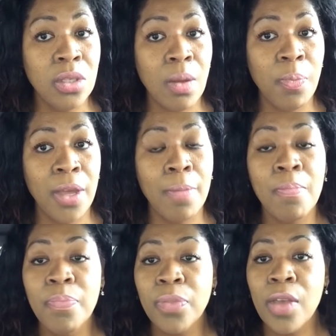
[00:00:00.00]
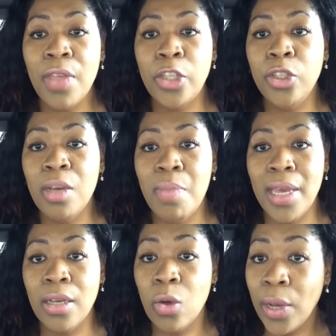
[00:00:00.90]
something that you can
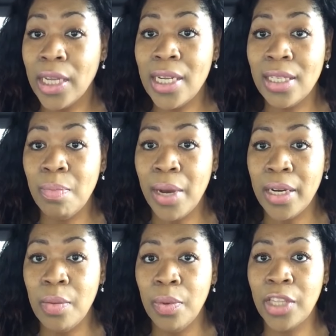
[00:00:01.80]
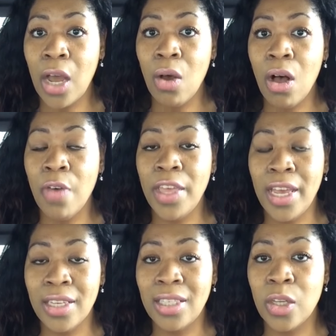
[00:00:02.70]
make quick and easy money without all the
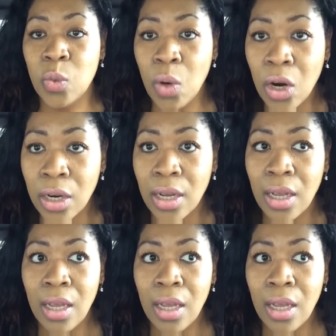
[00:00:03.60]
excess work